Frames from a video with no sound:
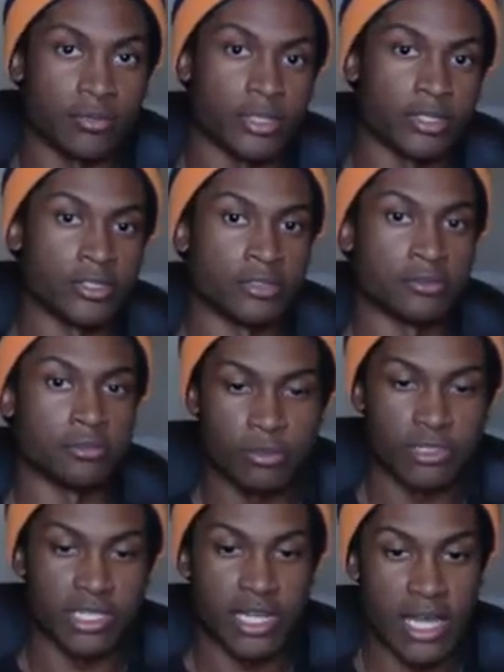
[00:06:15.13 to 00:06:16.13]
better,
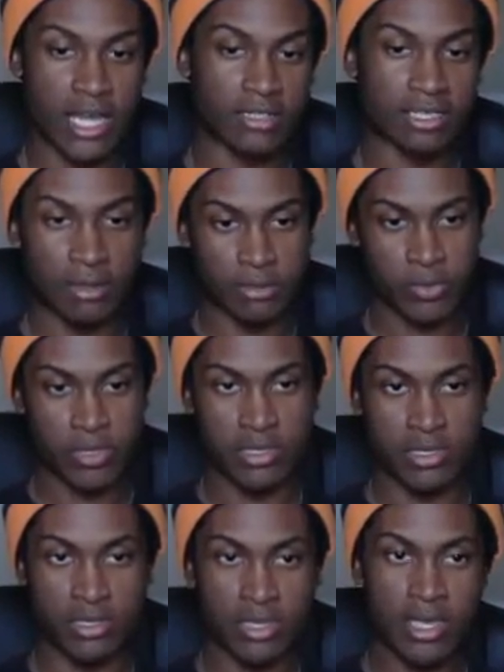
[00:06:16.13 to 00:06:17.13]
wish I had a higher top
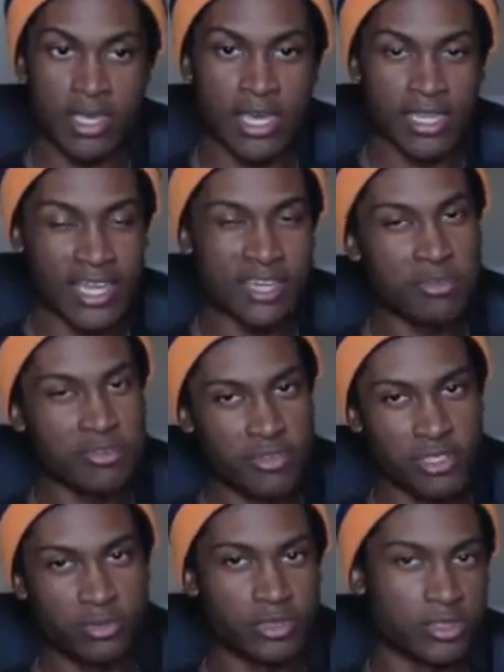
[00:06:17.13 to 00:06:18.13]
speed, and that could be
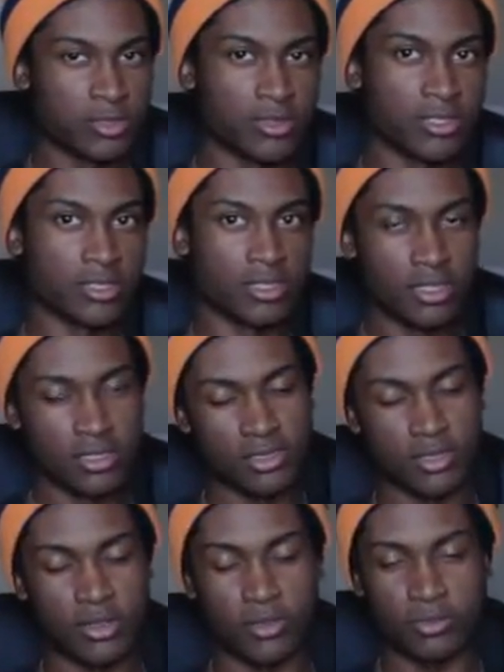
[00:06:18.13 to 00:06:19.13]
fixed with tuning.
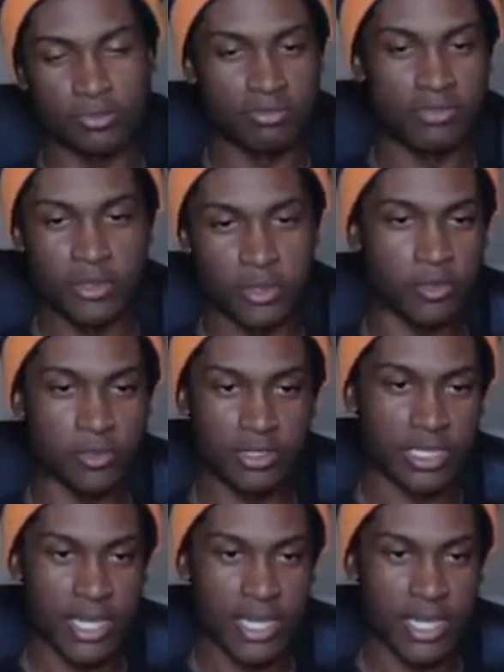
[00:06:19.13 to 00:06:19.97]
So you know you can